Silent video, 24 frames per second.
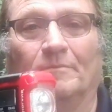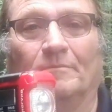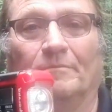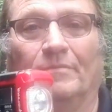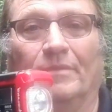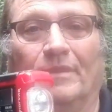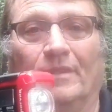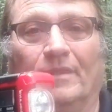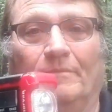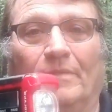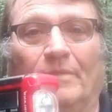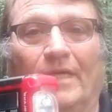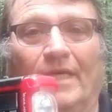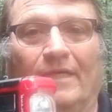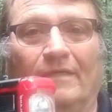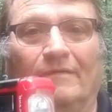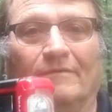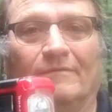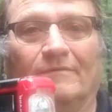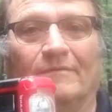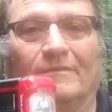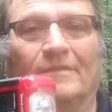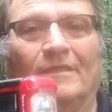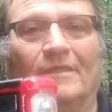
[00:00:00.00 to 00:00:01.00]
pretty
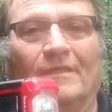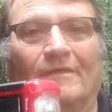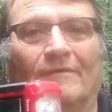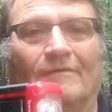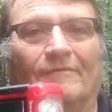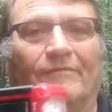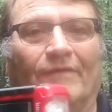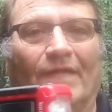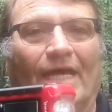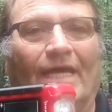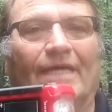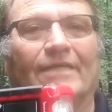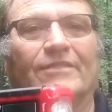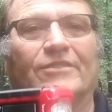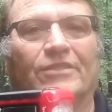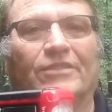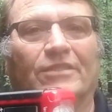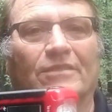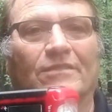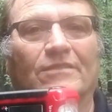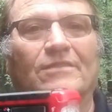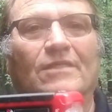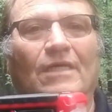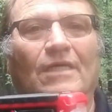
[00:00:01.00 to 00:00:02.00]
bright and
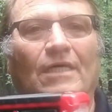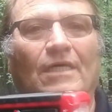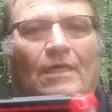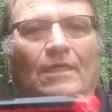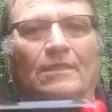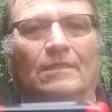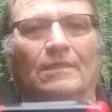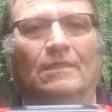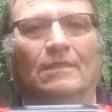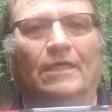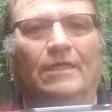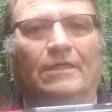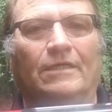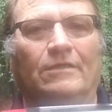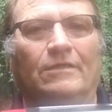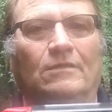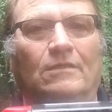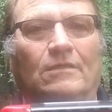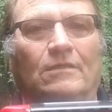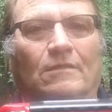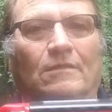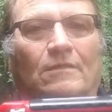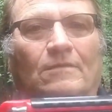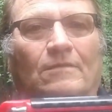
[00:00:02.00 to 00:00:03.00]
flashes to let you
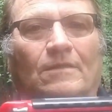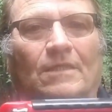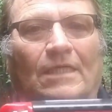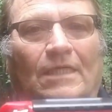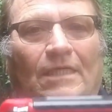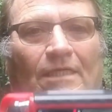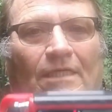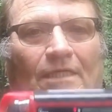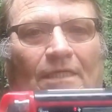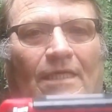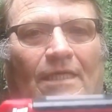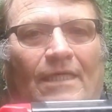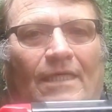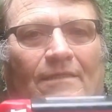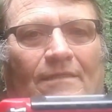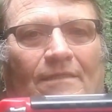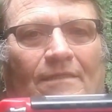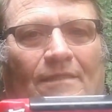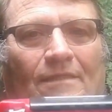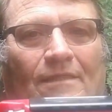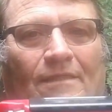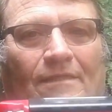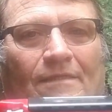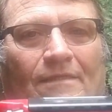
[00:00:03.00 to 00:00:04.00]
know
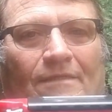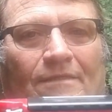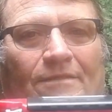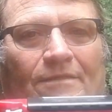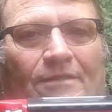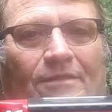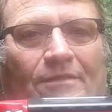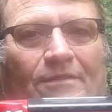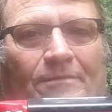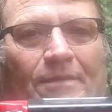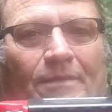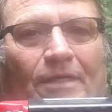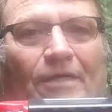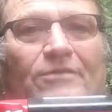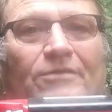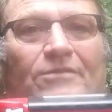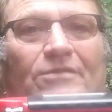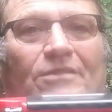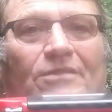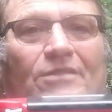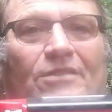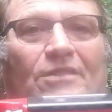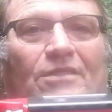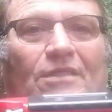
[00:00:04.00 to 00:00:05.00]
that there's an
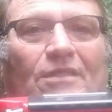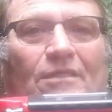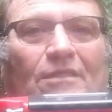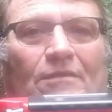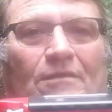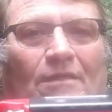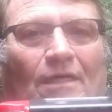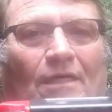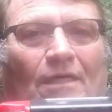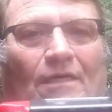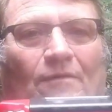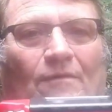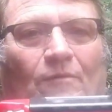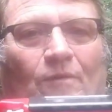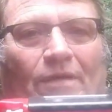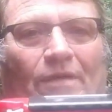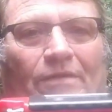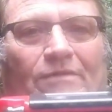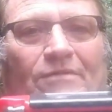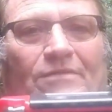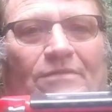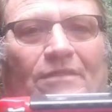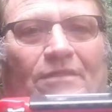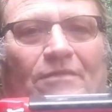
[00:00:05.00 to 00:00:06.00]
emergency
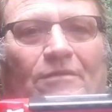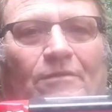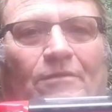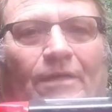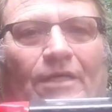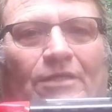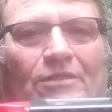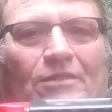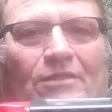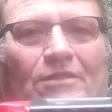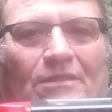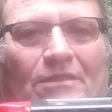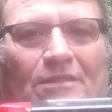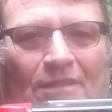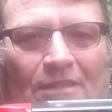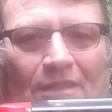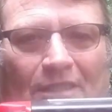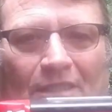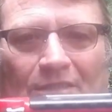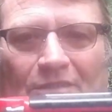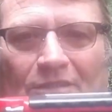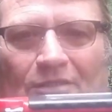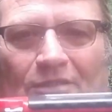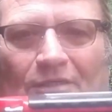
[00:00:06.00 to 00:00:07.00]
weather situation, and you
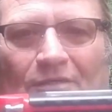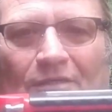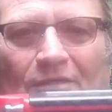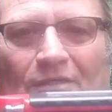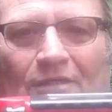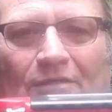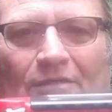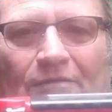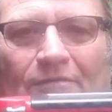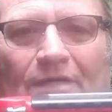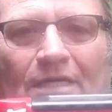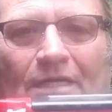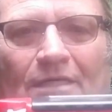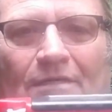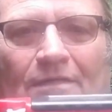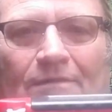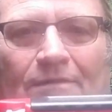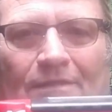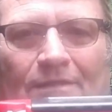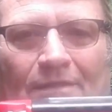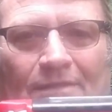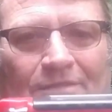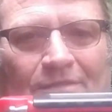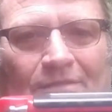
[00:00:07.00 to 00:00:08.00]
need to turn on the
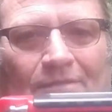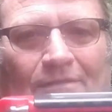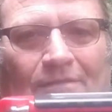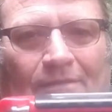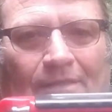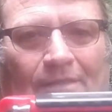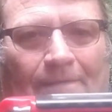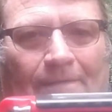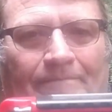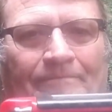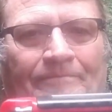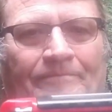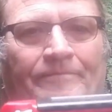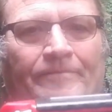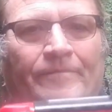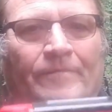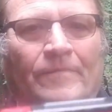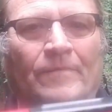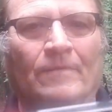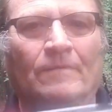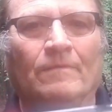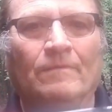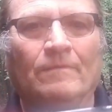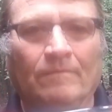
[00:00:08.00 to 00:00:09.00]
radio and listen to it.
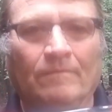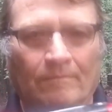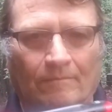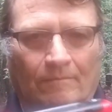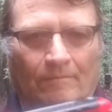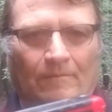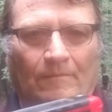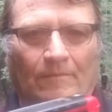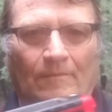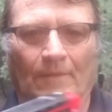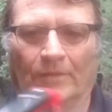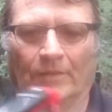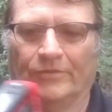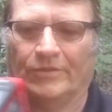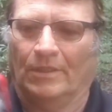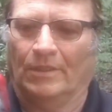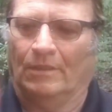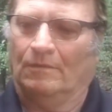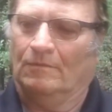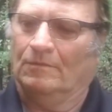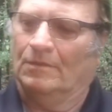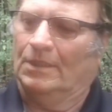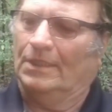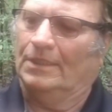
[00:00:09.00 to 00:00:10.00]

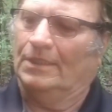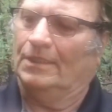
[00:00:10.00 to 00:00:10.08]
So